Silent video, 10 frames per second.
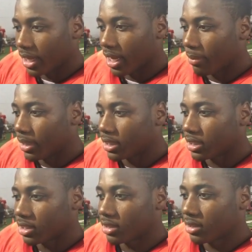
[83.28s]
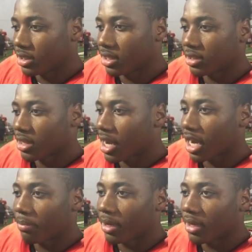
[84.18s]
Yeah, I mean, just I
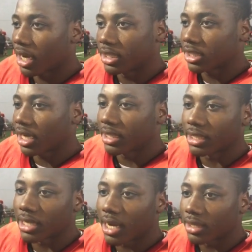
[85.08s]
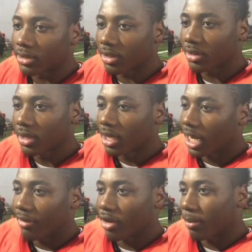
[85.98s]
got to be, like, just like these guys, you know.
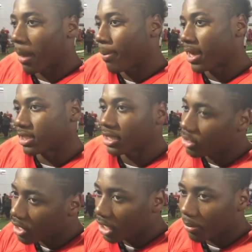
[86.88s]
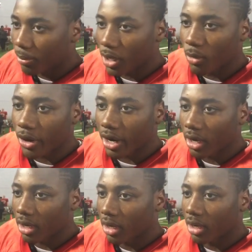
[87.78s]
Even though I'm not practicing, I still got to put in work
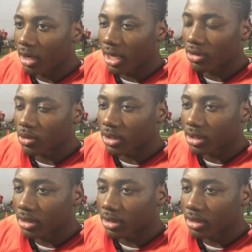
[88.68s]
elsewhere.